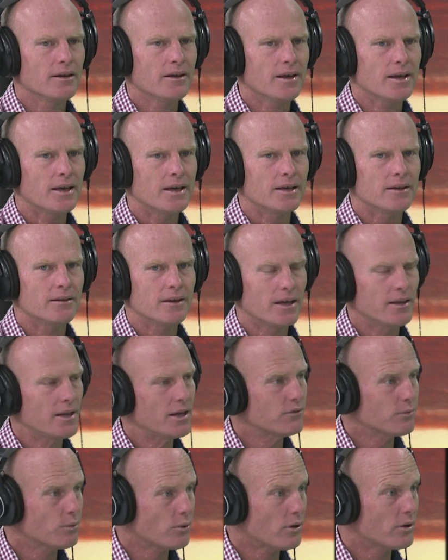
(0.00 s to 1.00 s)
and
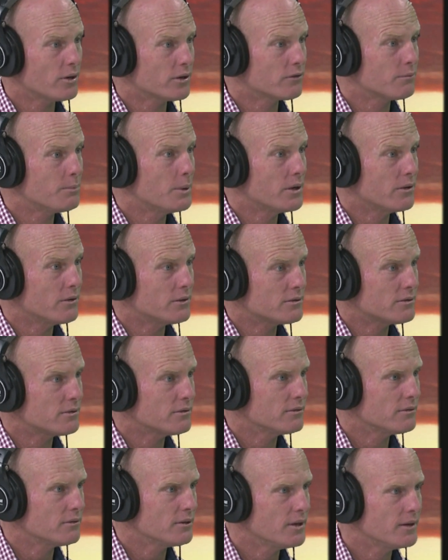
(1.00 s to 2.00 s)
that's what I'd
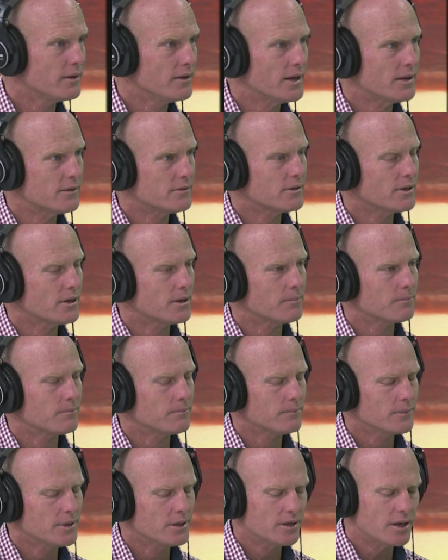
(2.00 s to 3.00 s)
experienced in that
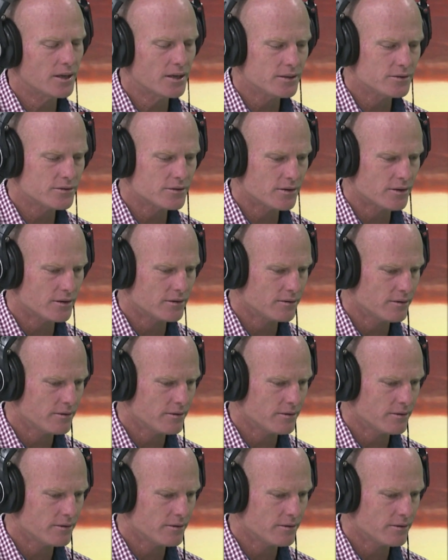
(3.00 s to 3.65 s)
incident.